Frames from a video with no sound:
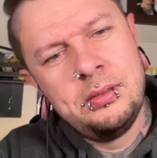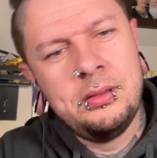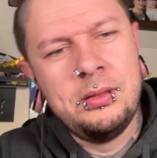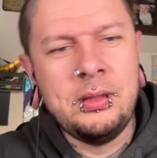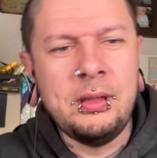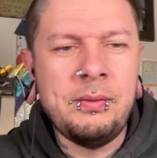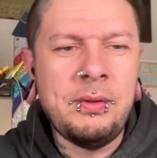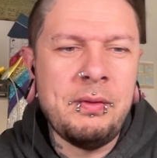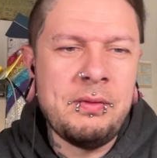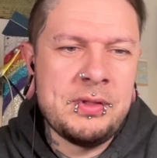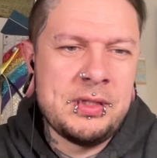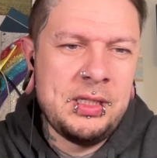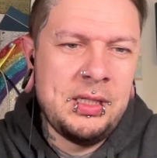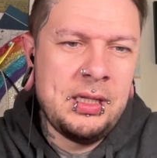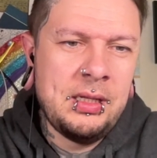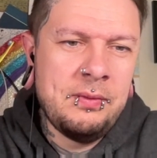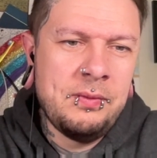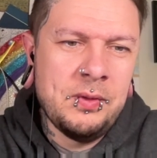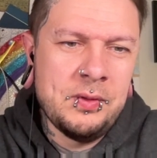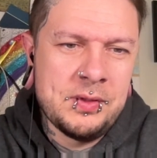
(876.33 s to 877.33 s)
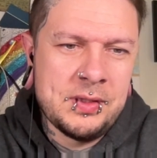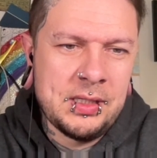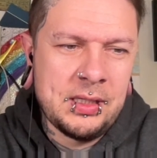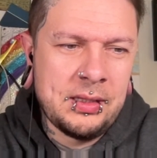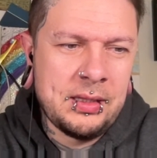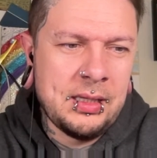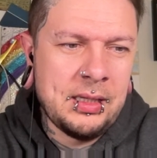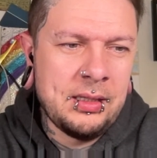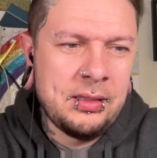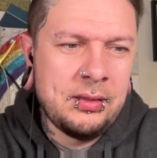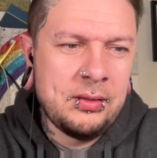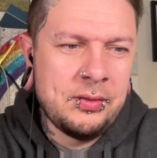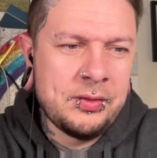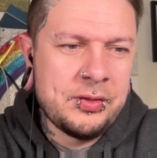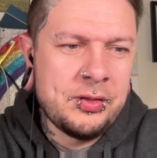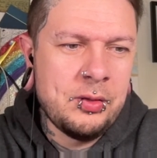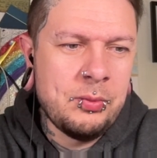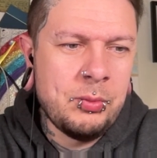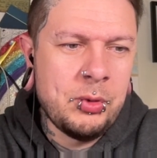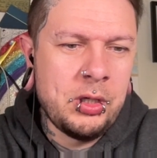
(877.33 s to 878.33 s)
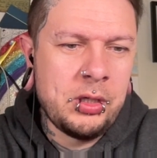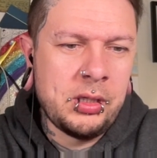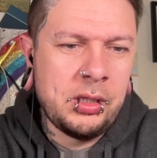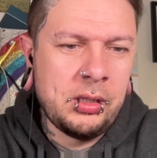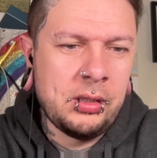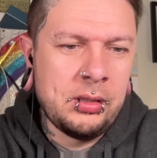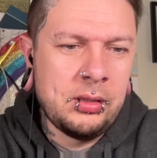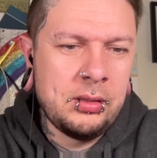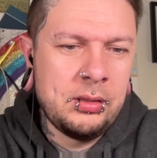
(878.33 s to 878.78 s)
I've never seen headphones like that. There's no marking.